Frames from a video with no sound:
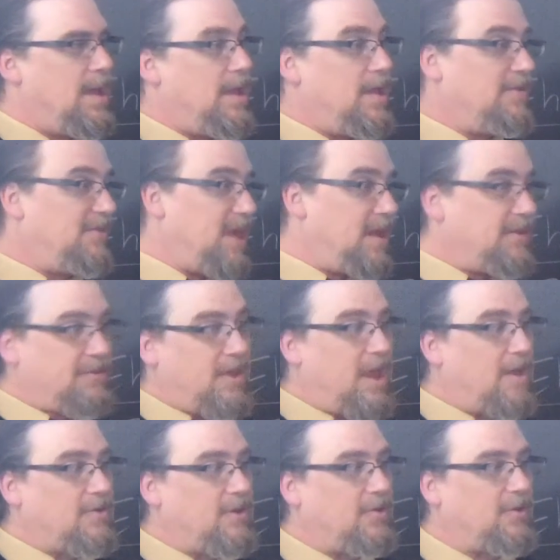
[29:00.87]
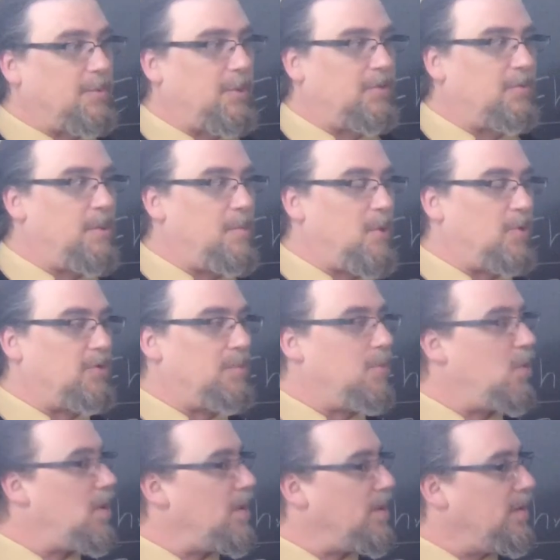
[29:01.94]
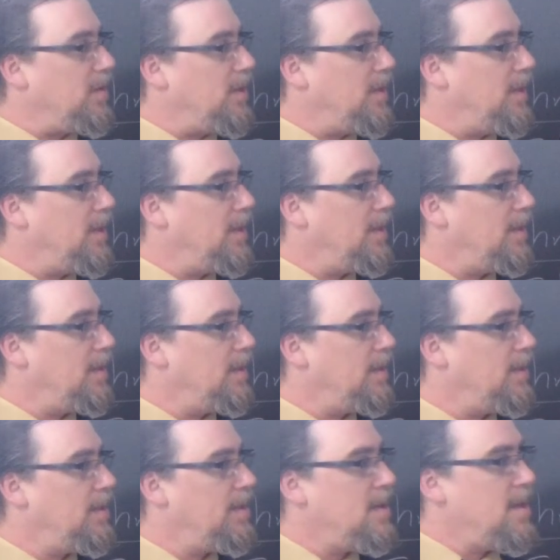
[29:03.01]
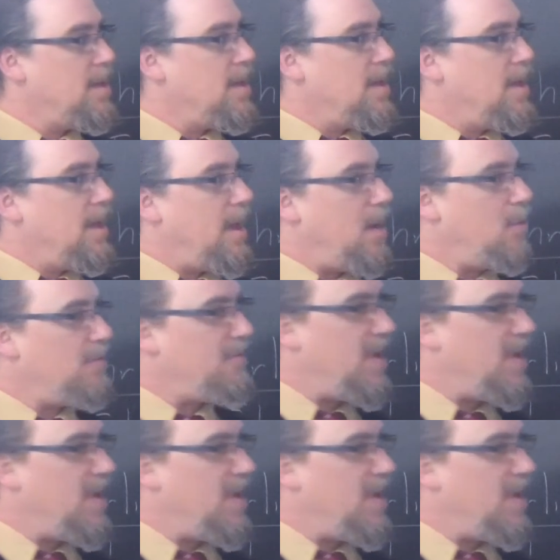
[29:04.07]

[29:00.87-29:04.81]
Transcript: is that it's actually supposed to be most important. And we're